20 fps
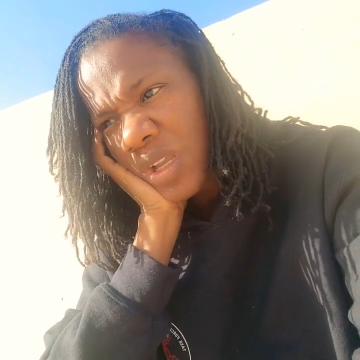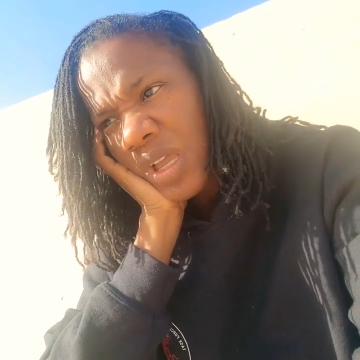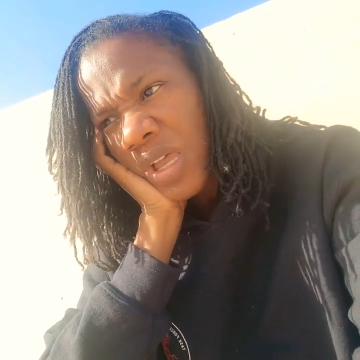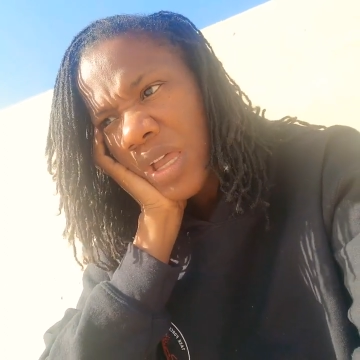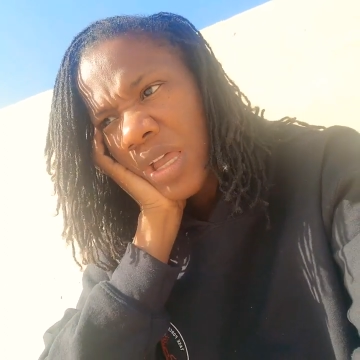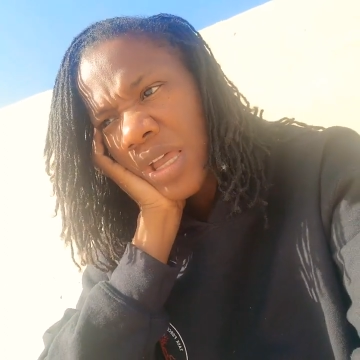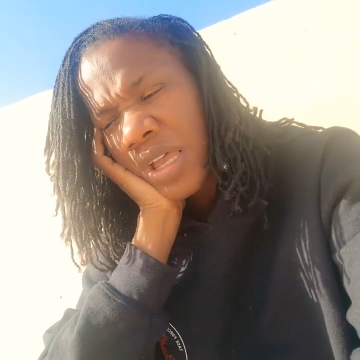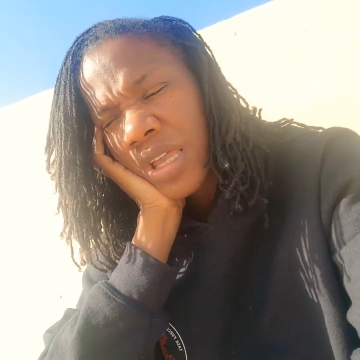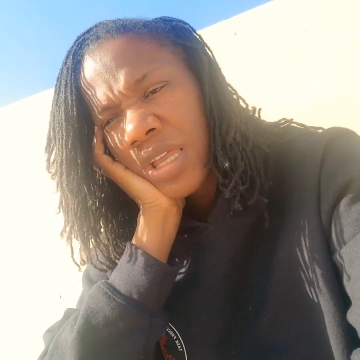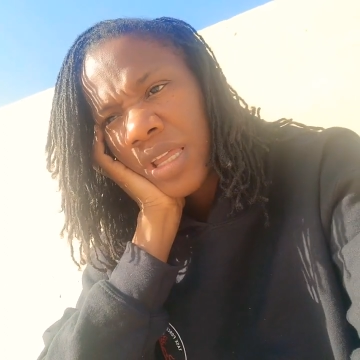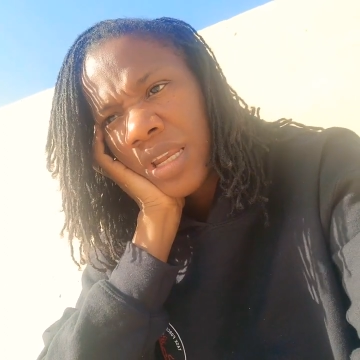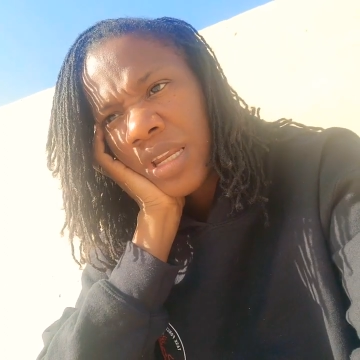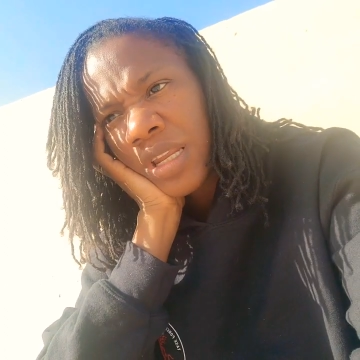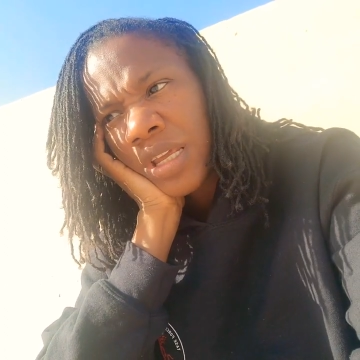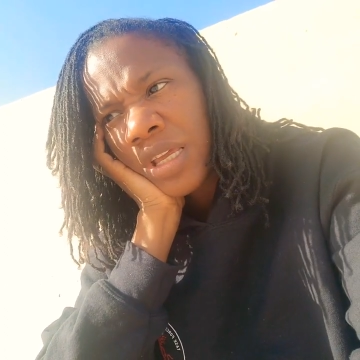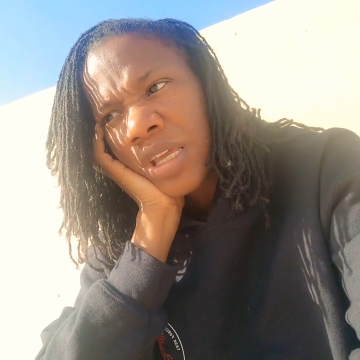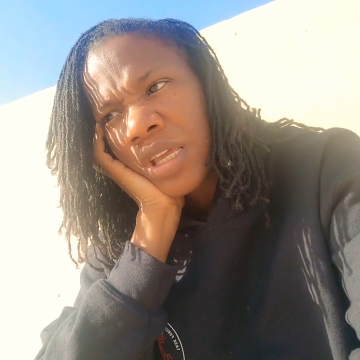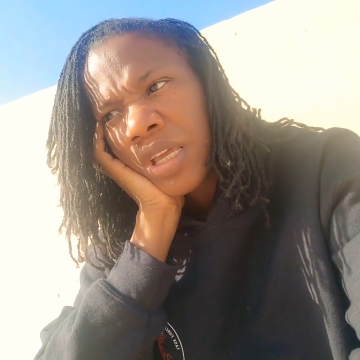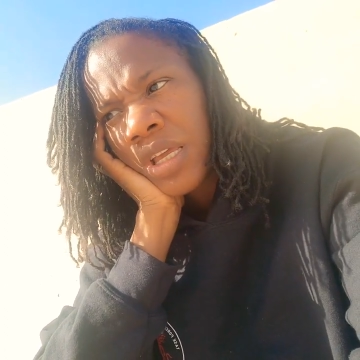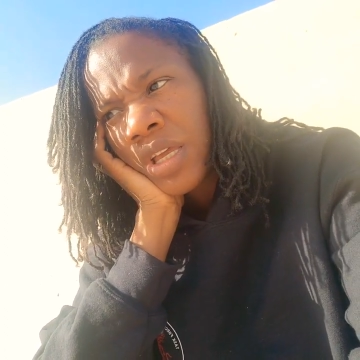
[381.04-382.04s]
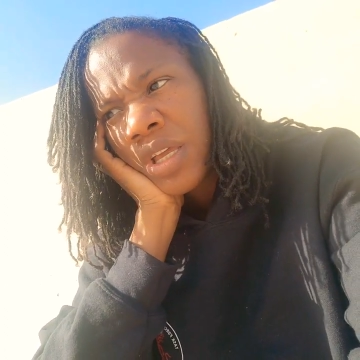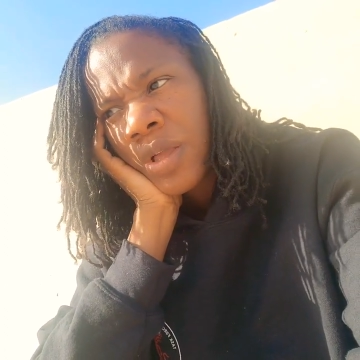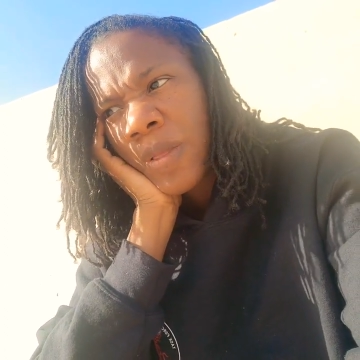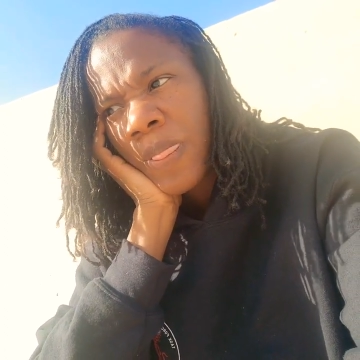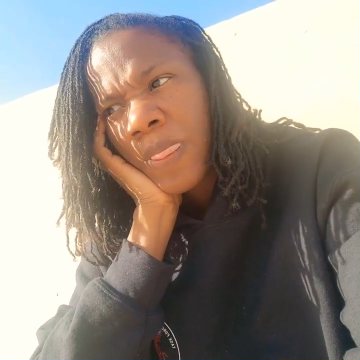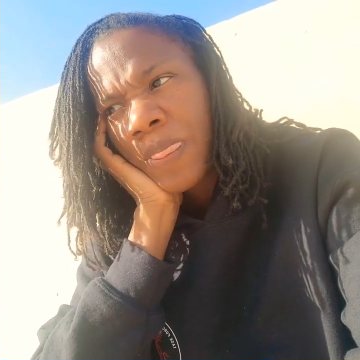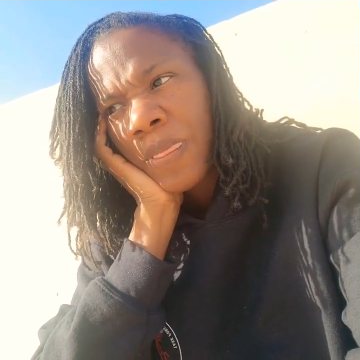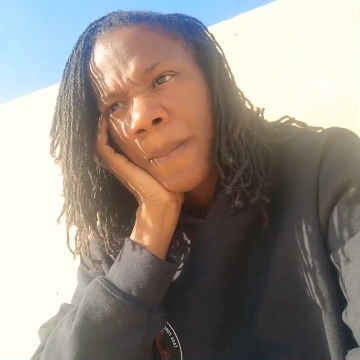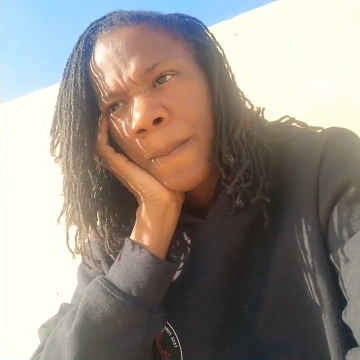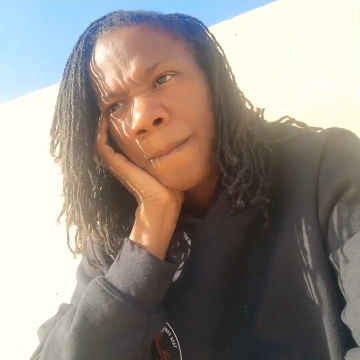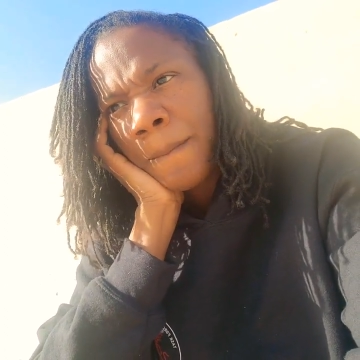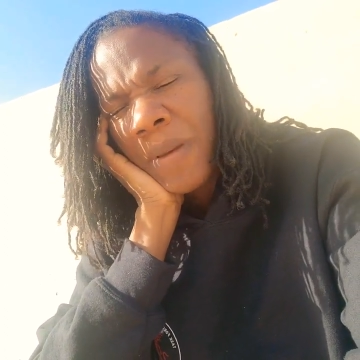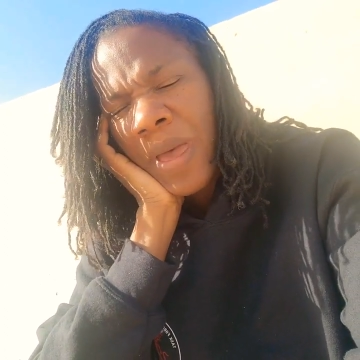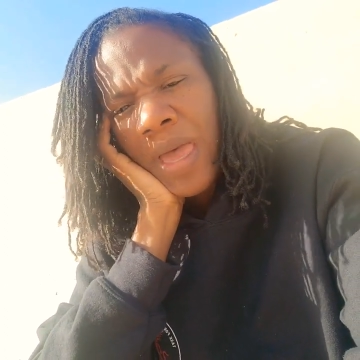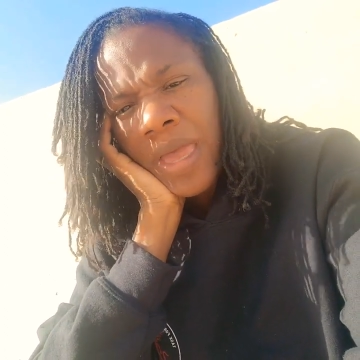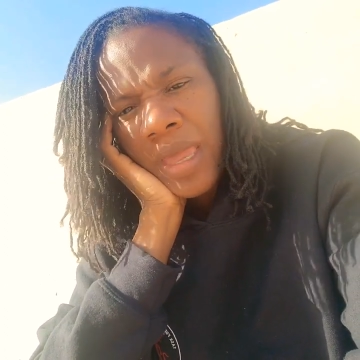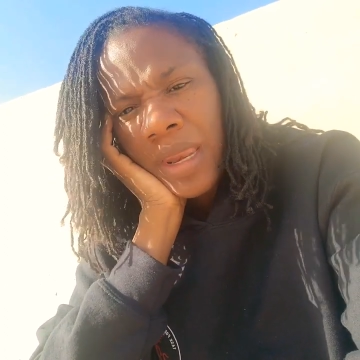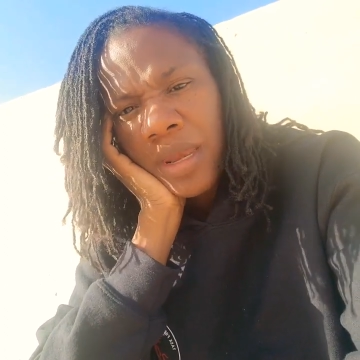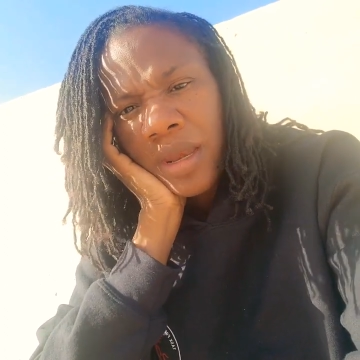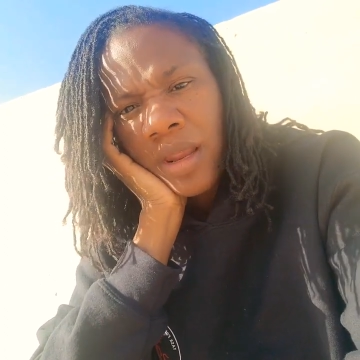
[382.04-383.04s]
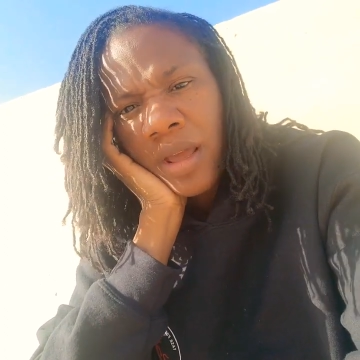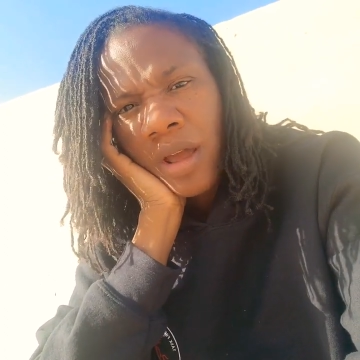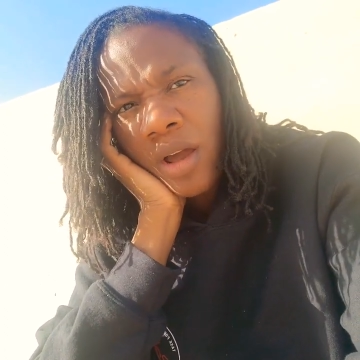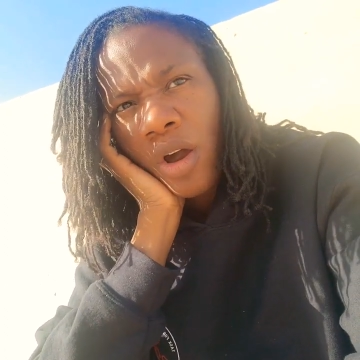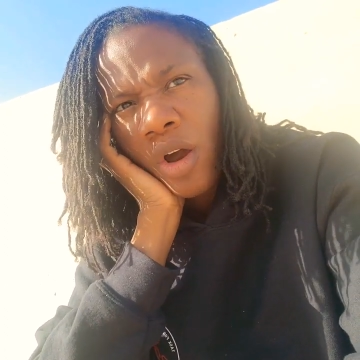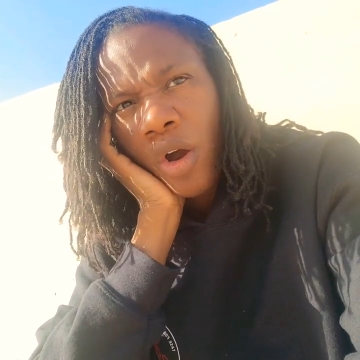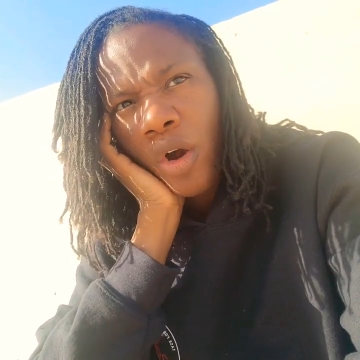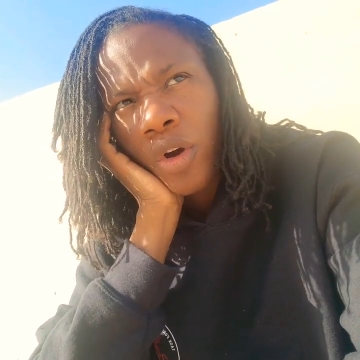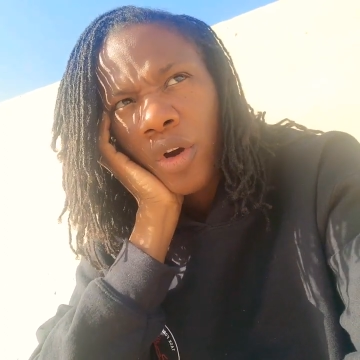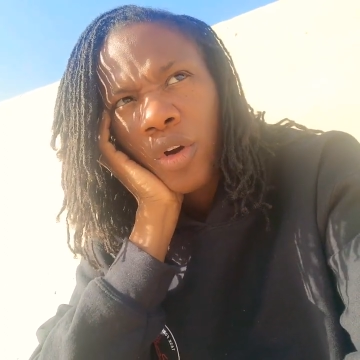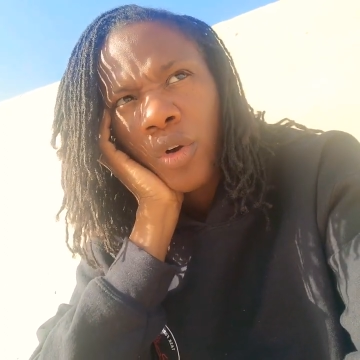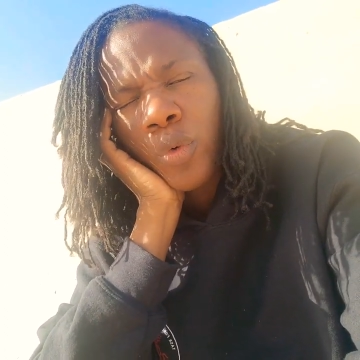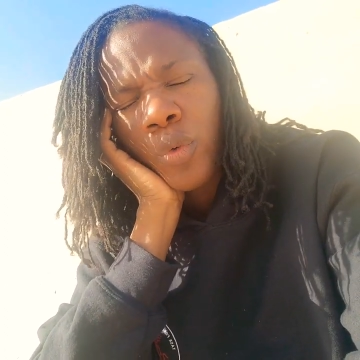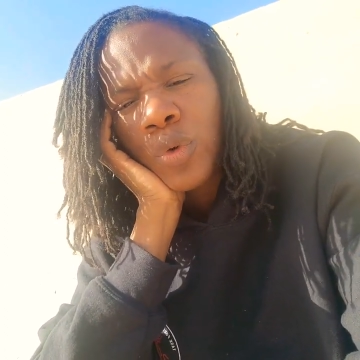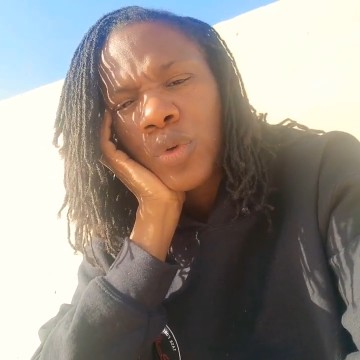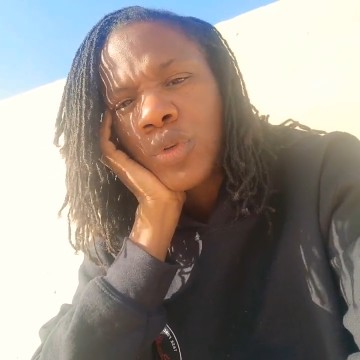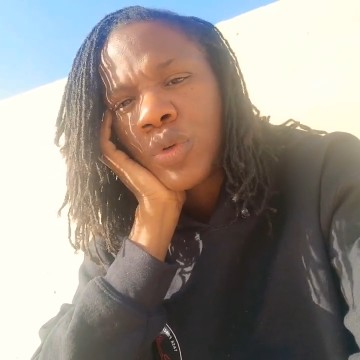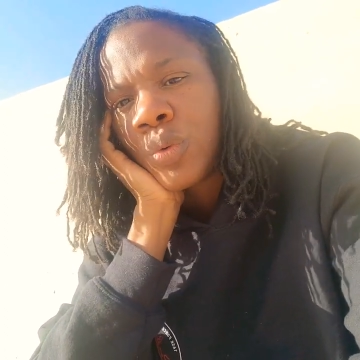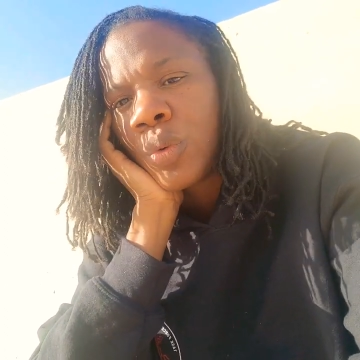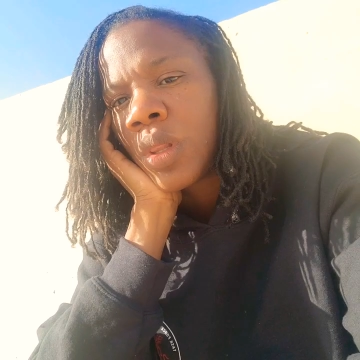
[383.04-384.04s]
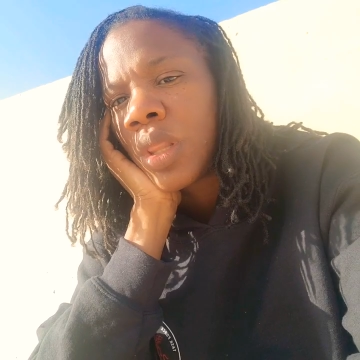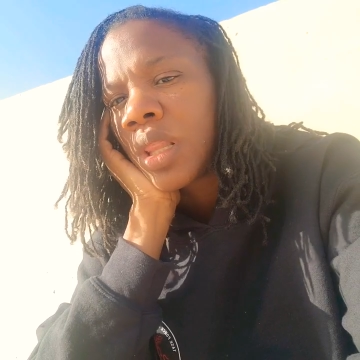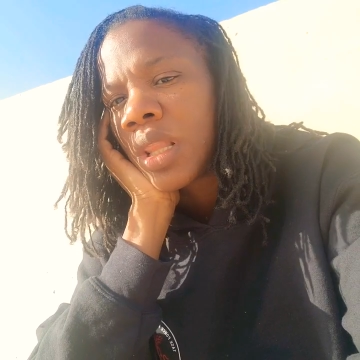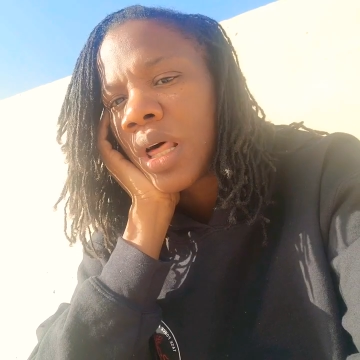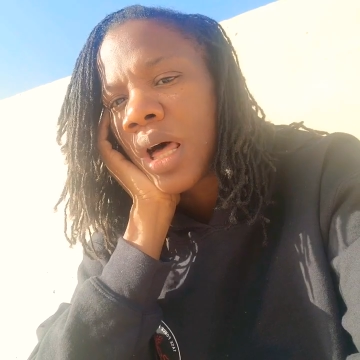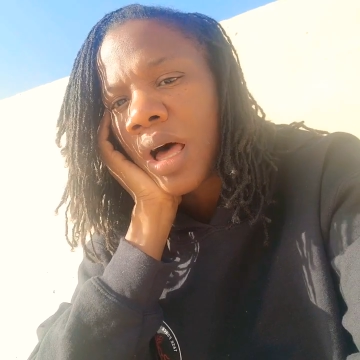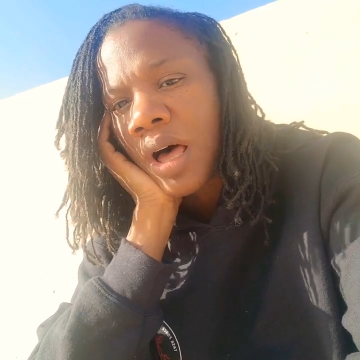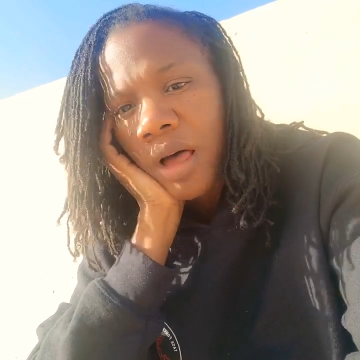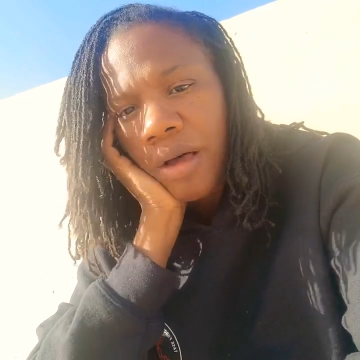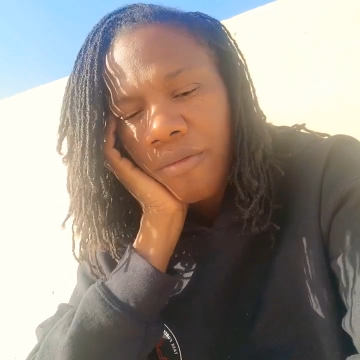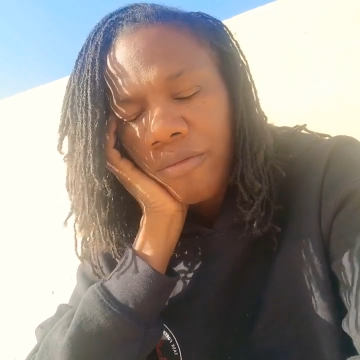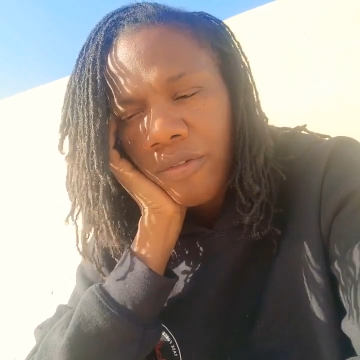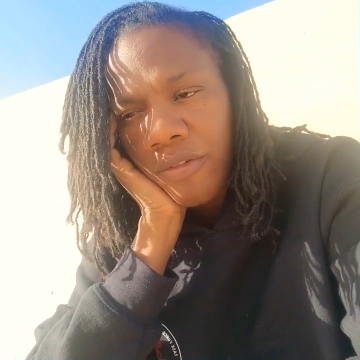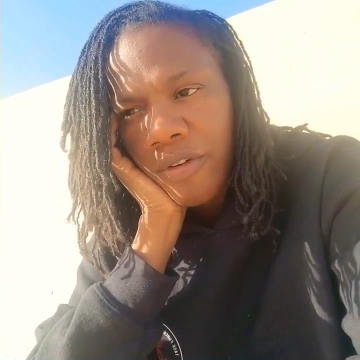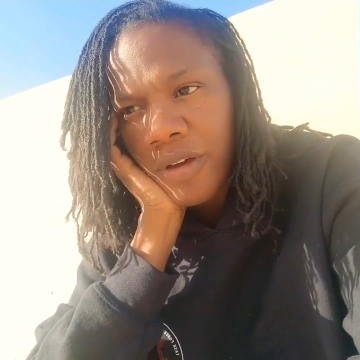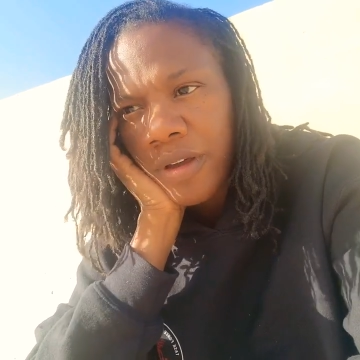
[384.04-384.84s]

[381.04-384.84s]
And the men are going to love,